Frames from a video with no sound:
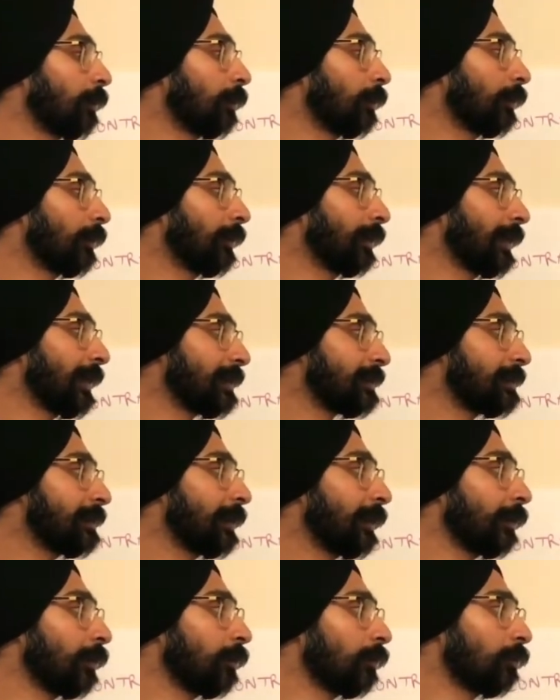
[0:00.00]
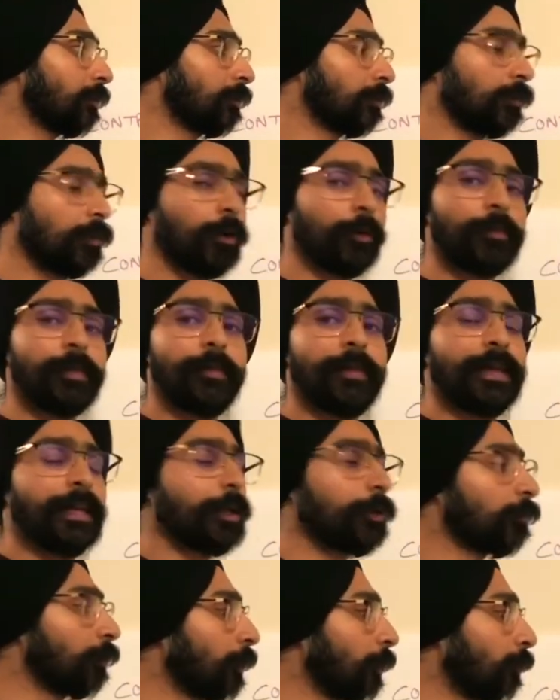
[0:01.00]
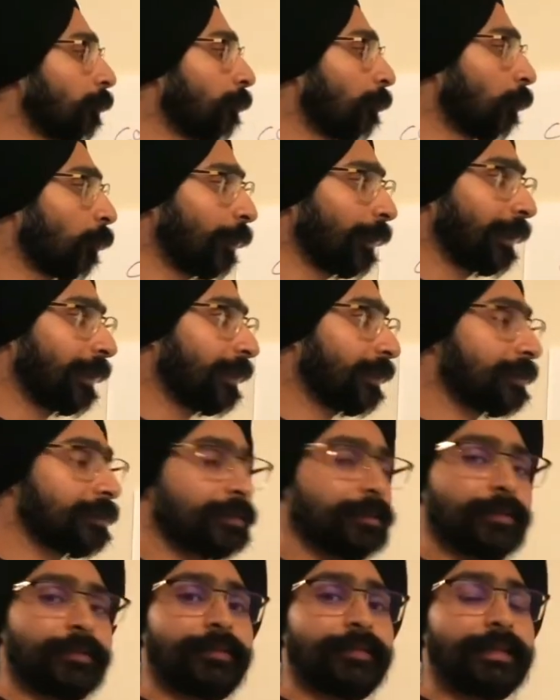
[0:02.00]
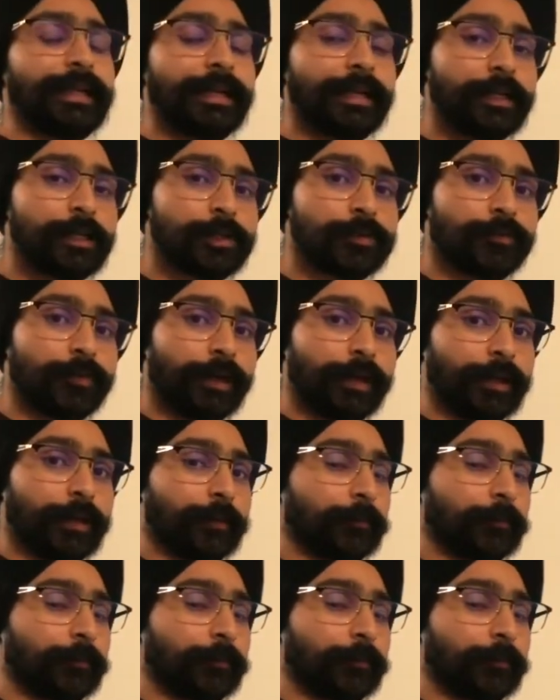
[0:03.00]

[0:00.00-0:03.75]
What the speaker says: less than or maybe equal to 4 days, then it's fine.